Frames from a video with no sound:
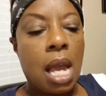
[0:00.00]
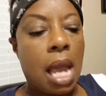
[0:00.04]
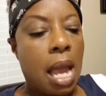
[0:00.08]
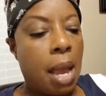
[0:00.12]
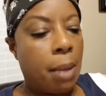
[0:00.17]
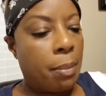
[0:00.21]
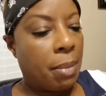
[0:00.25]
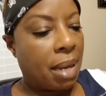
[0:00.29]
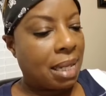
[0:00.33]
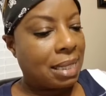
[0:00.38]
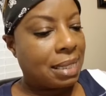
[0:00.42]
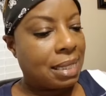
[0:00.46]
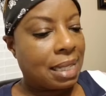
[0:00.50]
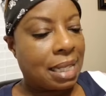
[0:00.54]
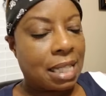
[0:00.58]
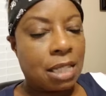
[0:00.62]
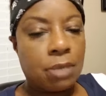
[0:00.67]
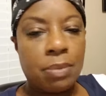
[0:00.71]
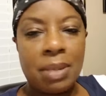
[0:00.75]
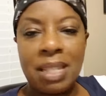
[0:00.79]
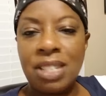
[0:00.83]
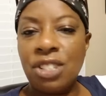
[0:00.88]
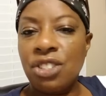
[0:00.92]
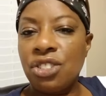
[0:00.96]
And my
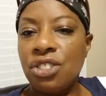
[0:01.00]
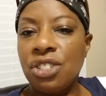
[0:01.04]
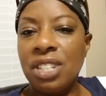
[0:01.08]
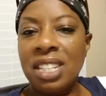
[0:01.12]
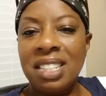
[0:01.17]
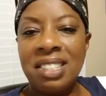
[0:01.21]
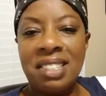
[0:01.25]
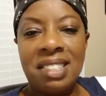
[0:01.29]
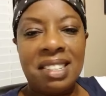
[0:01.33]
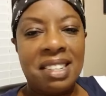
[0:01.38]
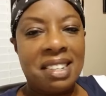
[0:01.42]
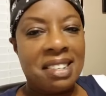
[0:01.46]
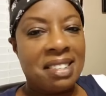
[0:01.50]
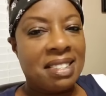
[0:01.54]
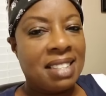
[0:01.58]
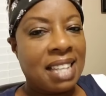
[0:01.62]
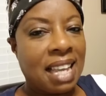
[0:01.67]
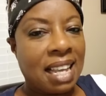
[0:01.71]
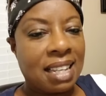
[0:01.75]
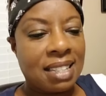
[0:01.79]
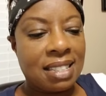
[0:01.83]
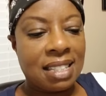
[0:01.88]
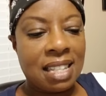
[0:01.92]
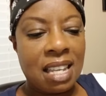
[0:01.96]
text message says the
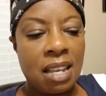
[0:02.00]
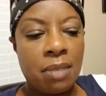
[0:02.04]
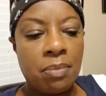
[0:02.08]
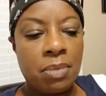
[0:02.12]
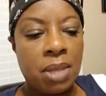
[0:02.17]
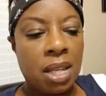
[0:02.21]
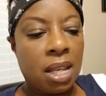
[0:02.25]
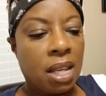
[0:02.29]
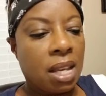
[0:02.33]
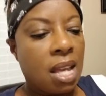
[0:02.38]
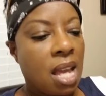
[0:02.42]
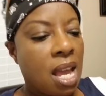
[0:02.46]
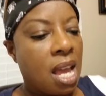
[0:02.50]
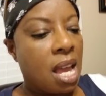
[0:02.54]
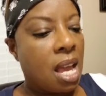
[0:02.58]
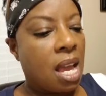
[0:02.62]
exact same thing.